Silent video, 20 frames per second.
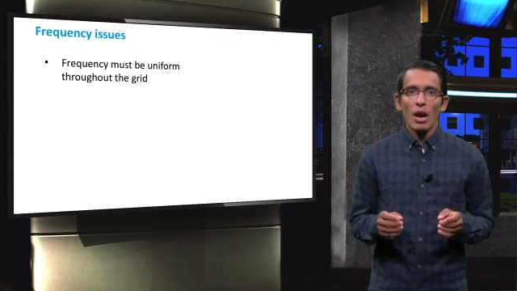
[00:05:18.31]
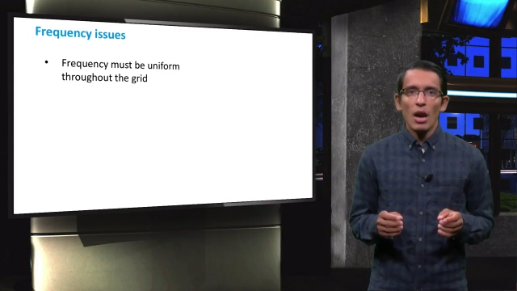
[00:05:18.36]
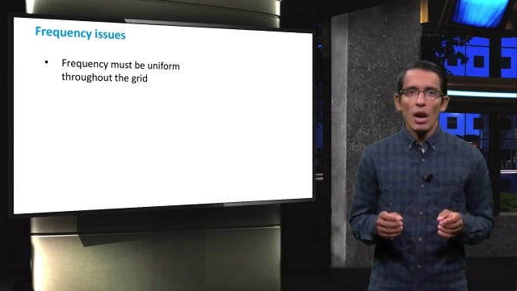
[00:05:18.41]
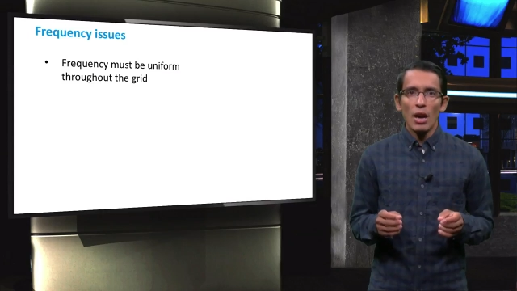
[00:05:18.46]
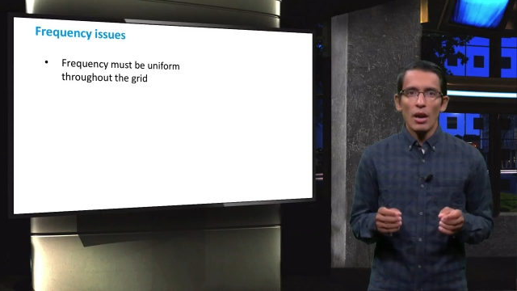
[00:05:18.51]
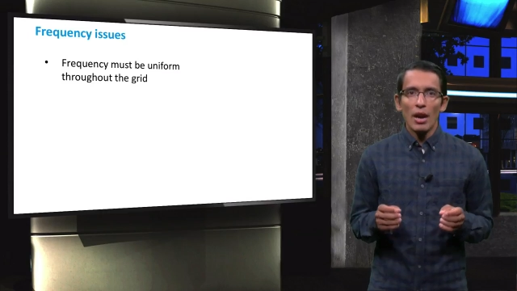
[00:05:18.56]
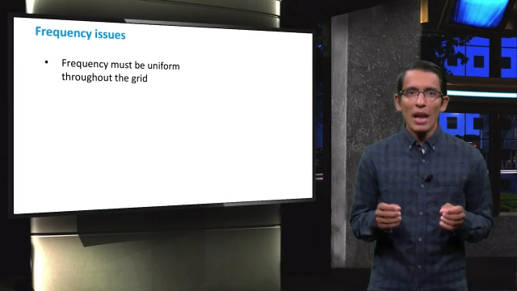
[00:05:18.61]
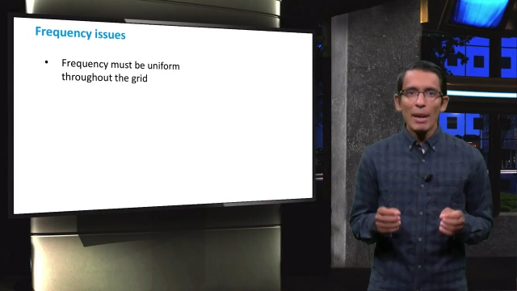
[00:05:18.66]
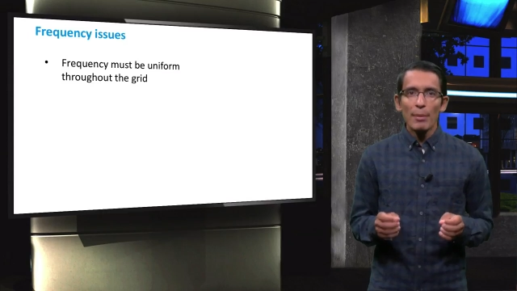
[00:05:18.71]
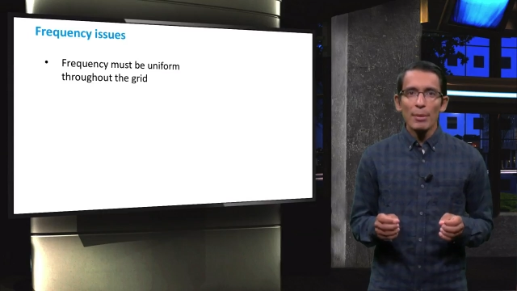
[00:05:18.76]

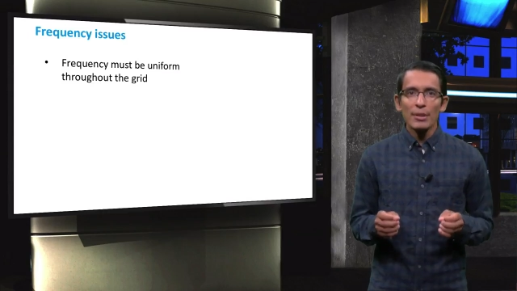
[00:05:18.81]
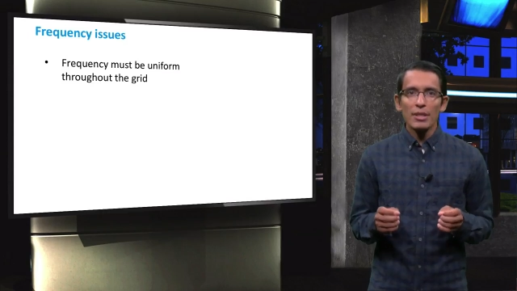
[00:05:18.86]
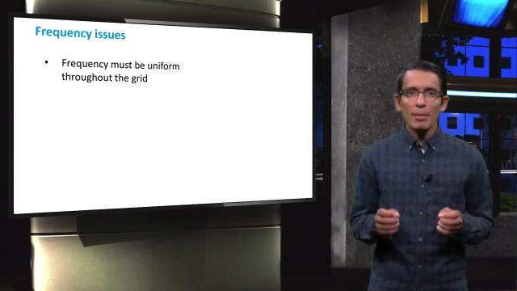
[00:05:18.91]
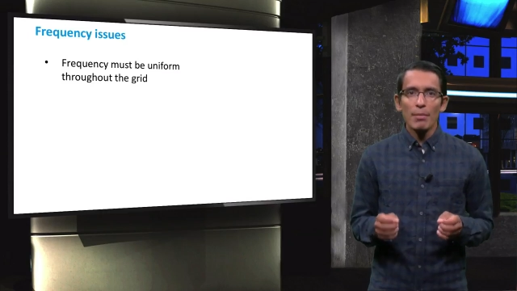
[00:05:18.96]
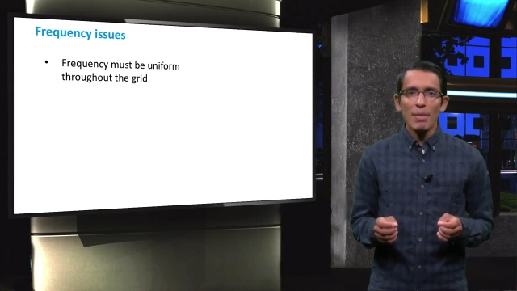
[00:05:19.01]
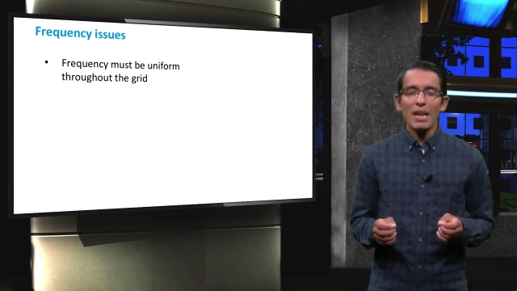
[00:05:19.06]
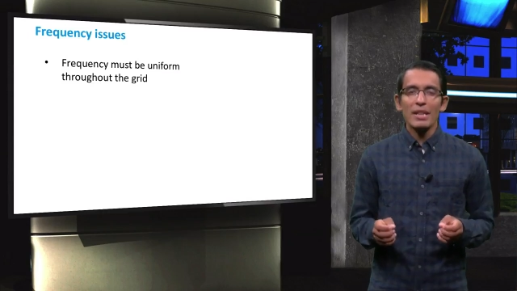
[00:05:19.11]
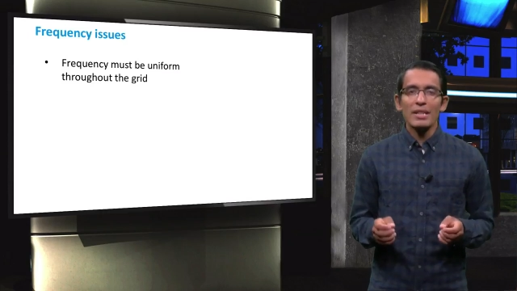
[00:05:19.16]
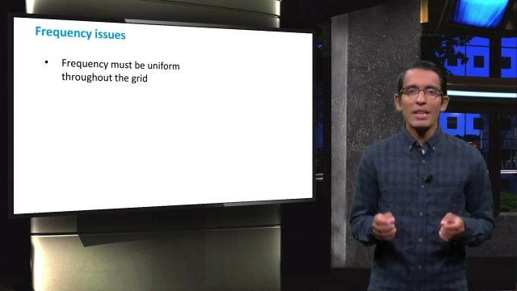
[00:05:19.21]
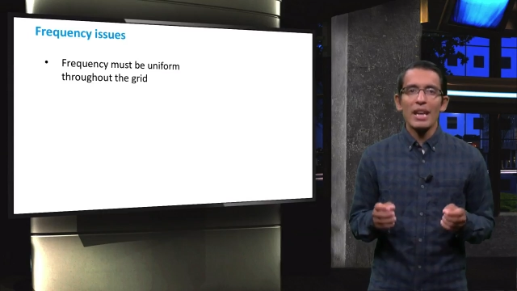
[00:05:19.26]
are able to
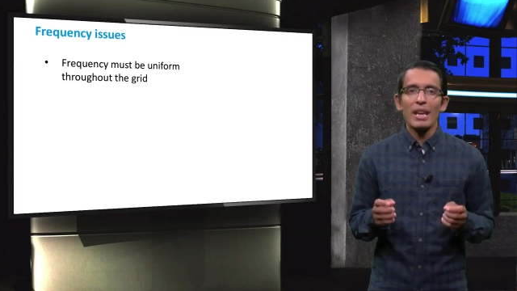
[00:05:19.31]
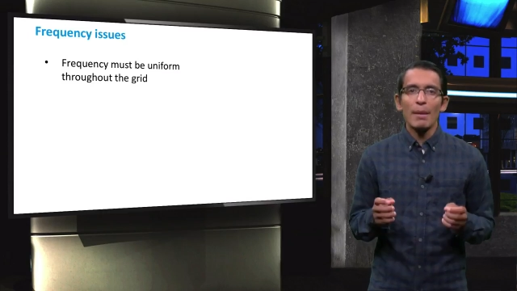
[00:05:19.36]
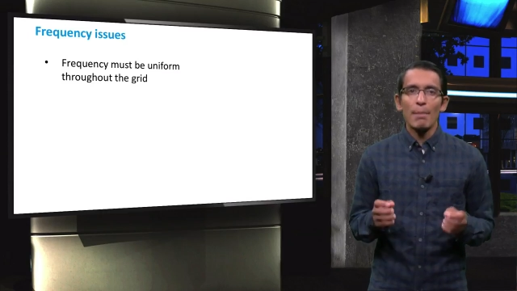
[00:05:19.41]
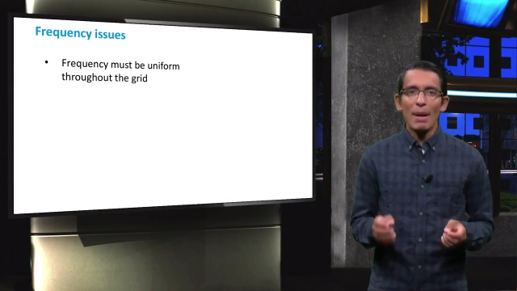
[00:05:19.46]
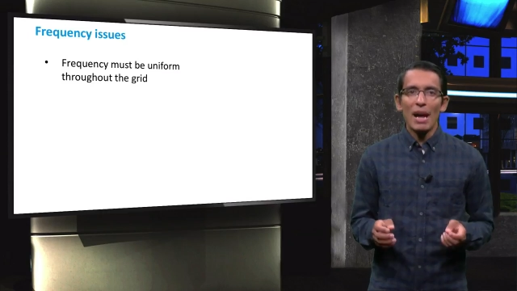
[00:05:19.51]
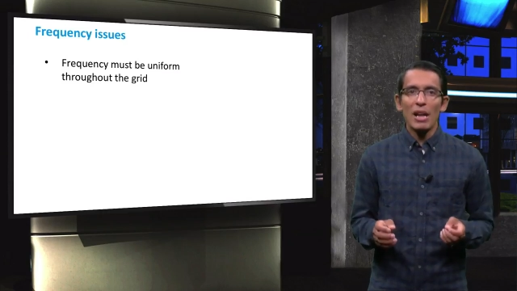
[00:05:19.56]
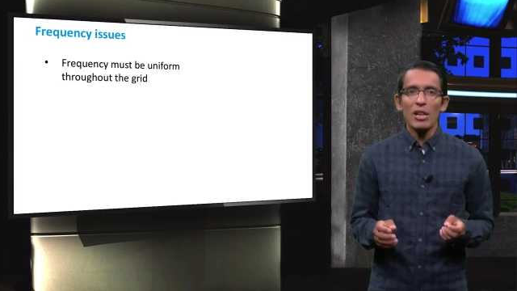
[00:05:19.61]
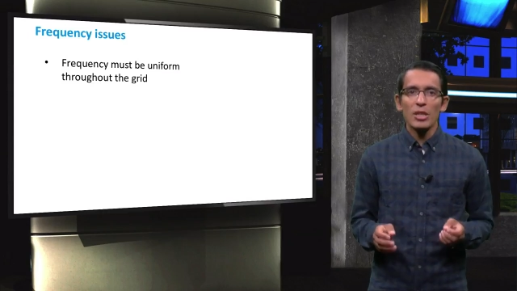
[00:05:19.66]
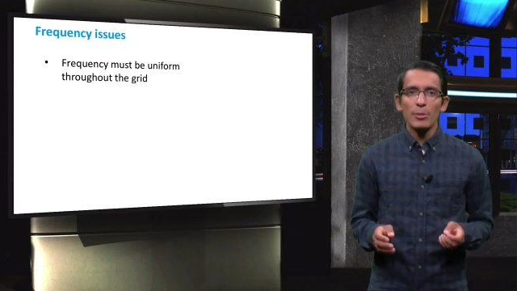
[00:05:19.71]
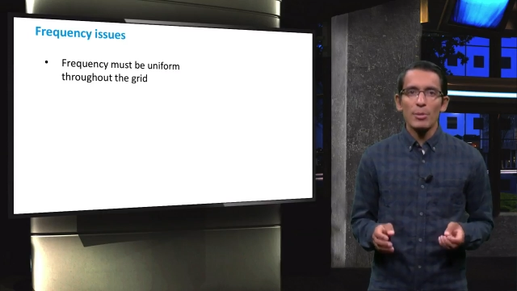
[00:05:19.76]
maintain a
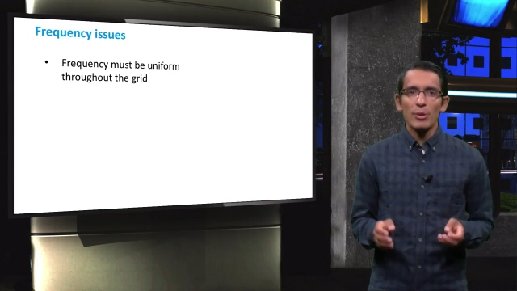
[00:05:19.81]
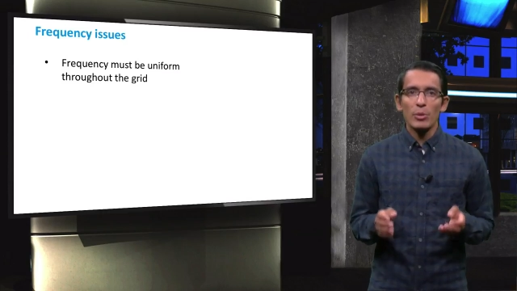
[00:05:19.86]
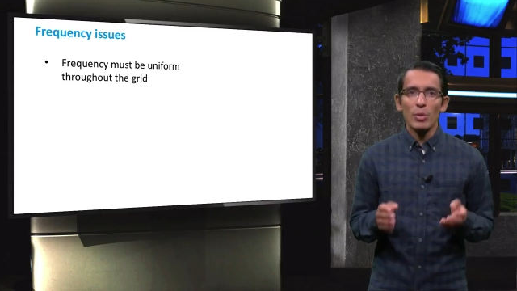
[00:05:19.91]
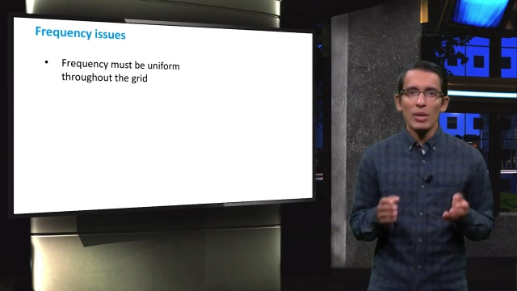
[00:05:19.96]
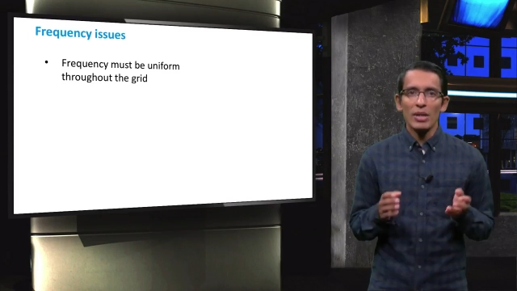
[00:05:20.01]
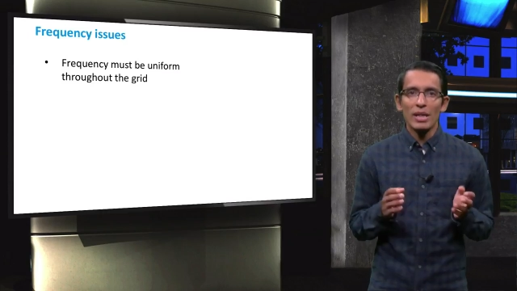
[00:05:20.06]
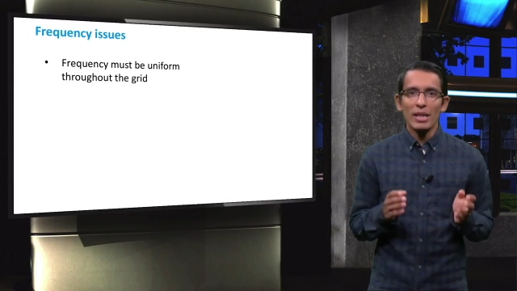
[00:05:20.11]
balance between